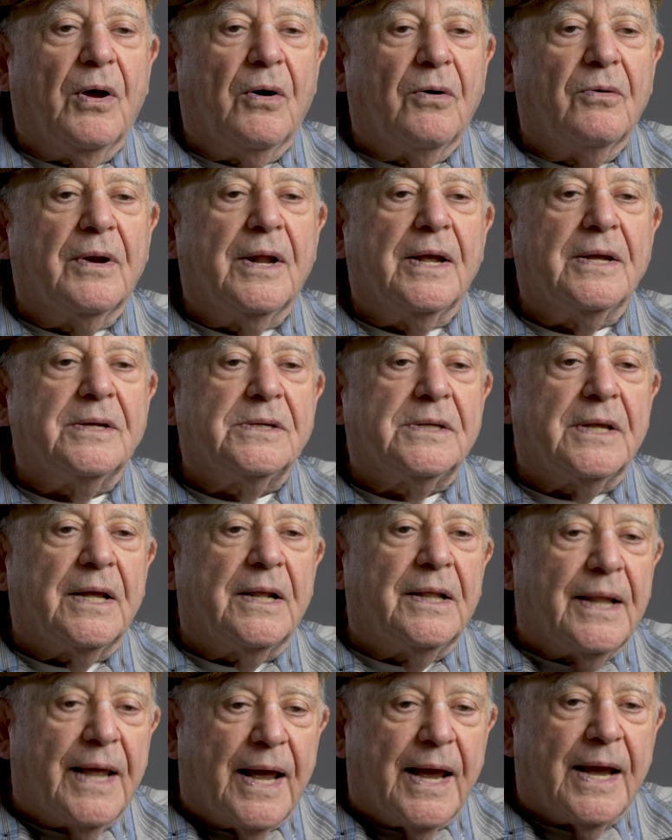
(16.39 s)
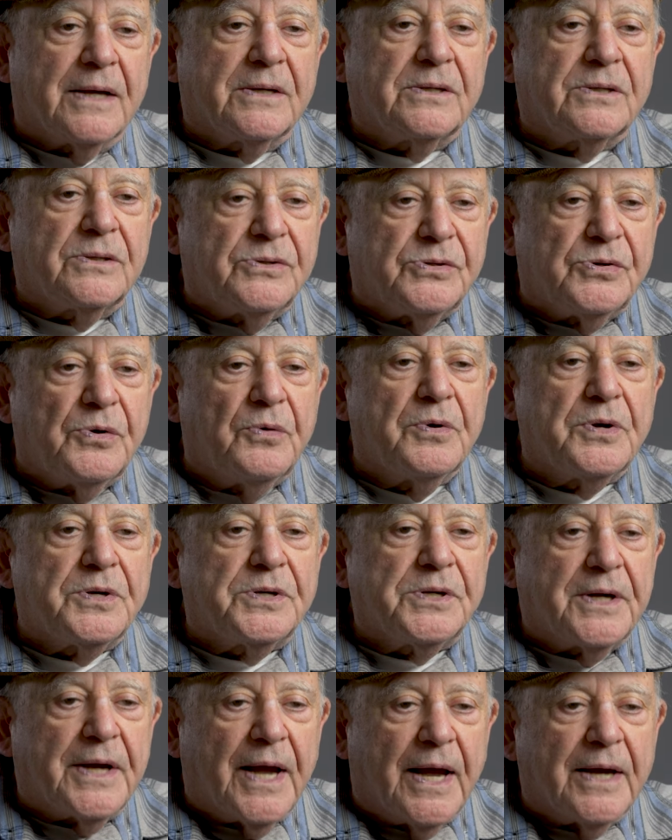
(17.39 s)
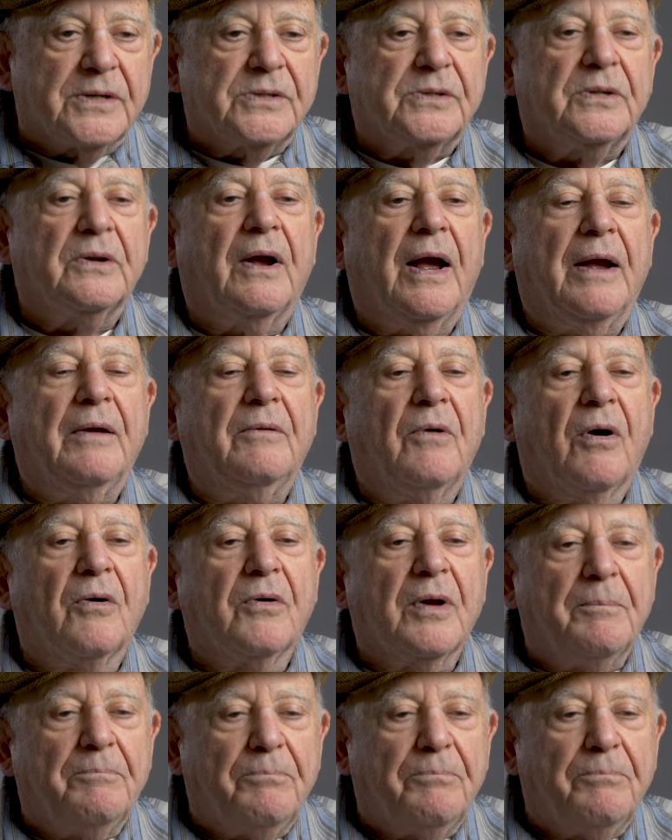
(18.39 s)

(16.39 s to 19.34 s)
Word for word: known as the last Jewish gangster. I wrote a